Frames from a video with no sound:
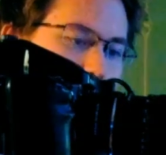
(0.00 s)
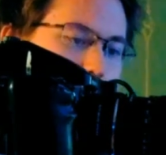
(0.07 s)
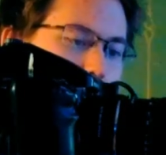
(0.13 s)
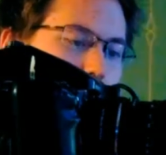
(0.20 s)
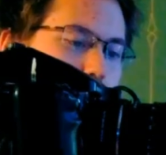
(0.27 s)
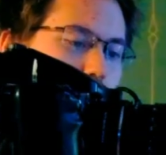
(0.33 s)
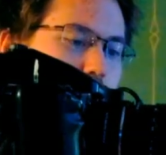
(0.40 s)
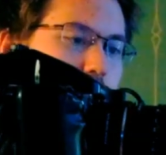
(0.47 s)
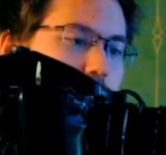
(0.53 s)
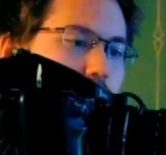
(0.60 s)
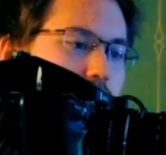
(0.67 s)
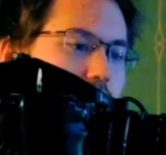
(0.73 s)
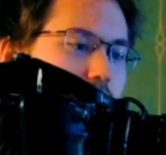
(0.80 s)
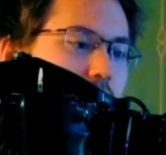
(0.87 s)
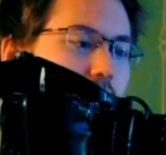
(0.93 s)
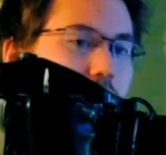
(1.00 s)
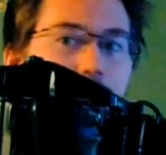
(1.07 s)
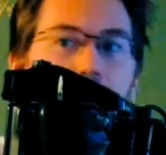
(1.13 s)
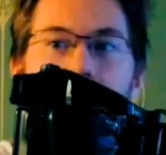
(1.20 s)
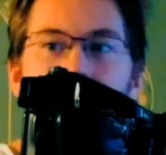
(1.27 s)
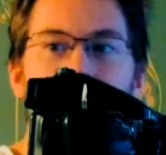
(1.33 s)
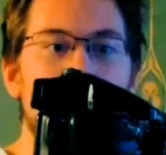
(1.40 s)
so that you can,
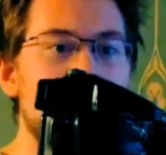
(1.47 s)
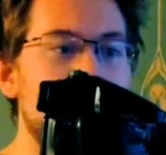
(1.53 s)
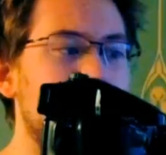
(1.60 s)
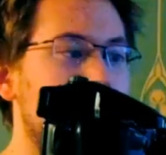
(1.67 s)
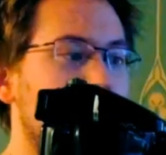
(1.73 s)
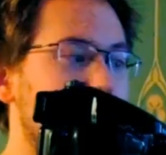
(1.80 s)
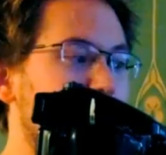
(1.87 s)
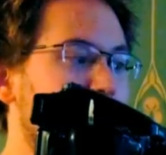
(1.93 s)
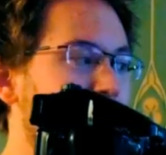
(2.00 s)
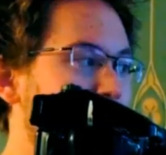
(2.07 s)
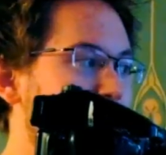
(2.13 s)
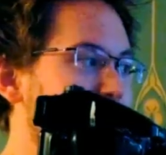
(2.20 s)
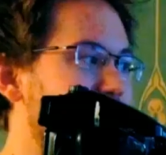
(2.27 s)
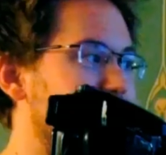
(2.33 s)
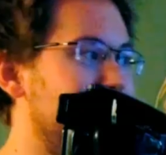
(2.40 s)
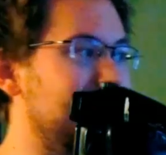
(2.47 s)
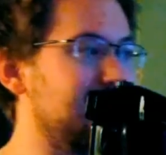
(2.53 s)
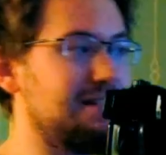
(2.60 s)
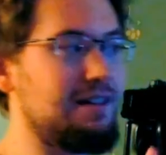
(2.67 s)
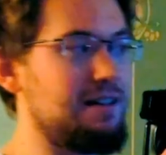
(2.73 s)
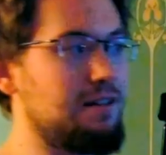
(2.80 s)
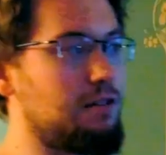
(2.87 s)
there are actually some LEDs
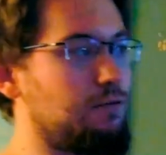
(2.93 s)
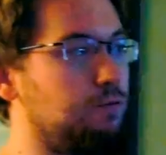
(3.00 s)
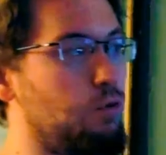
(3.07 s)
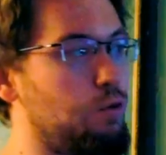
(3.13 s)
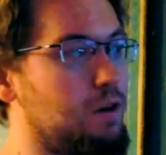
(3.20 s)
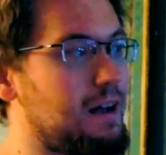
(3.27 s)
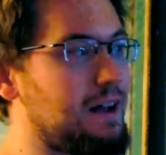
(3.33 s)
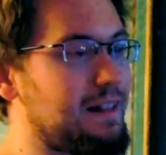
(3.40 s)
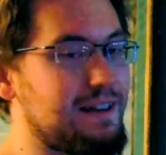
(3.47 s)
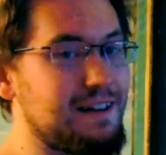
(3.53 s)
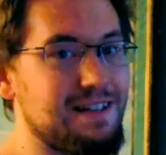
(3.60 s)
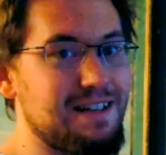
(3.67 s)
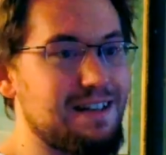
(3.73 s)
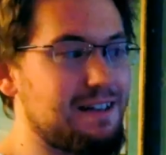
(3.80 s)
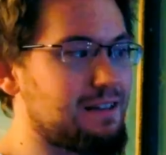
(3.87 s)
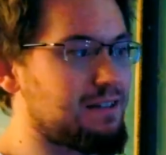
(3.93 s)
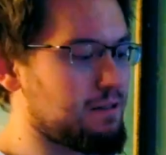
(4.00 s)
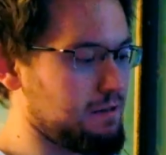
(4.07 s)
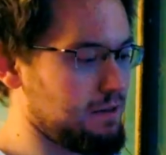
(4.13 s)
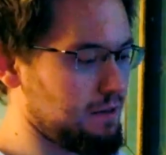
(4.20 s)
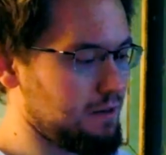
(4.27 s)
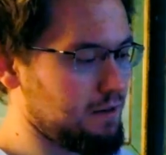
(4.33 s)
in this, 4 LEDs.
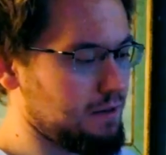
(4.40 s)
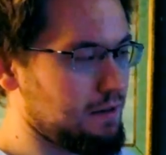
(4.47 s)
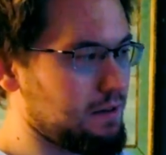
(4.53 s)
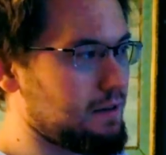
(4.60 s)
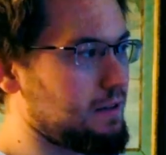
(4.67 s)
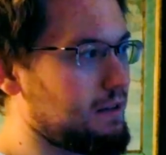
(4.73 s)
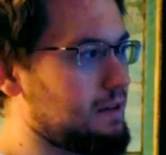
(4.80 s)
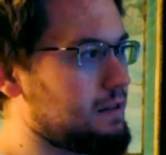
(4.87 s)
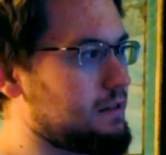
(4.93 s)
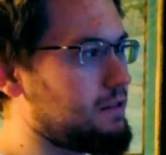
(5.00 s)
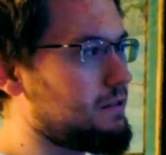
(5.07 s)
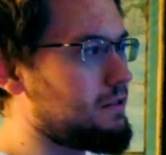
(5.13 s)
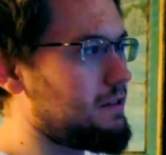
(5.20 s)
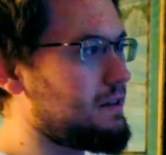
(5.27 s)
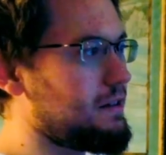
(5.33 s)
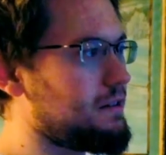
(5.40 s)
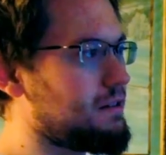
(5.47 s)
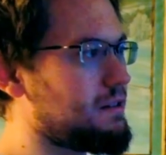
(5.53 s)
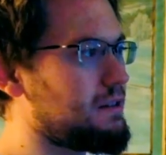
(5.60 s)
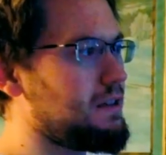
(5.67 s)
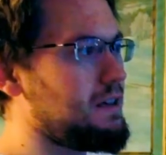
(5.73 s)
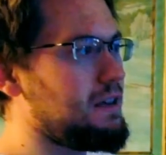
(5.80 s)
As you can
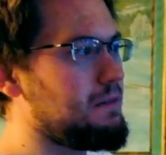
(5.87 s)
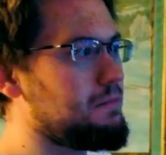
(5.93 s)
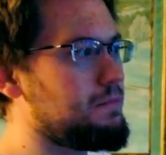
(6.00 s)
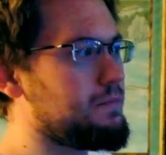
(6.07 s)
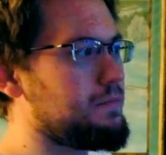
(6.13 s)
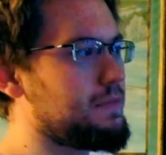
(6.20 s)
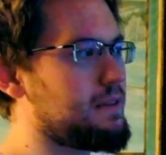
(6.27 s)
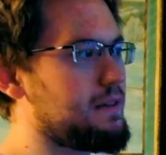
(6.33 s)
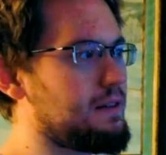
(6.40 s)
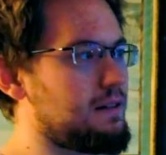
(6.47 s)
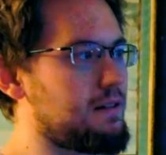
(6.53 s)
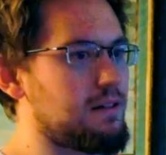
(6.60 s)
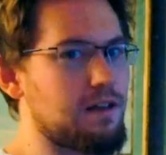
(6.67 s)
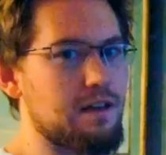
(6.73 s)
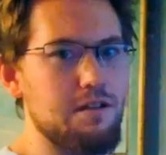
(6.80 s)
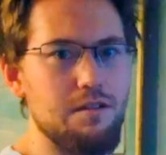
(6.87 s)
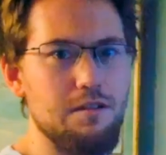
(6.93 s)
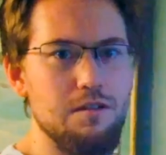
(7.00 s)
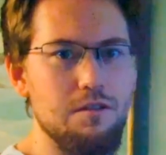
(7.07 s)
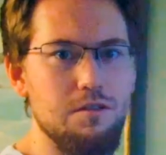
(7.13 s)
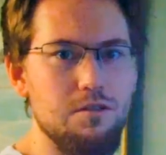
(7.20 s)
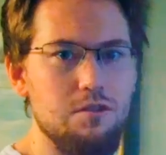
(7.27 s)
see,
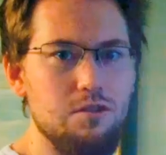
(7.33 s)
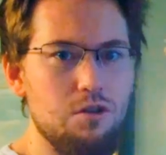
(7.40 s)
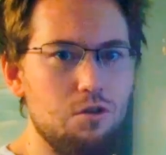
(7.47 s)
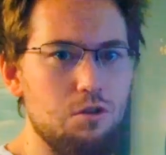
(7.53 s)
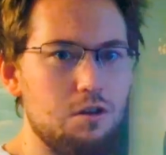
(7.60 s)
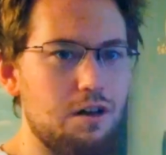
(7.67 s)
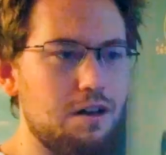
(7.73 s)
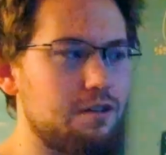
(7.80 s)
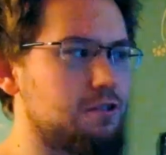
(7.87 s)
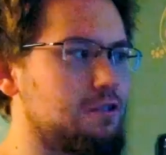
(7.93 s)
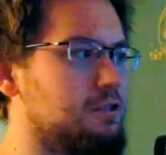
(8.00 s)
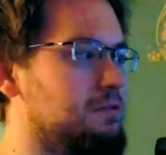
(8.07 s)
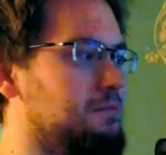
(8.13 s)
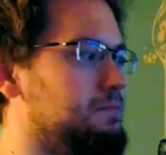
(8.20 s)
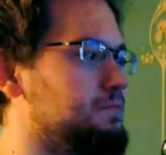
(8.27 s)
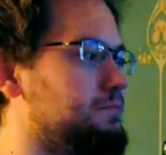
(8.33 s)
like so much.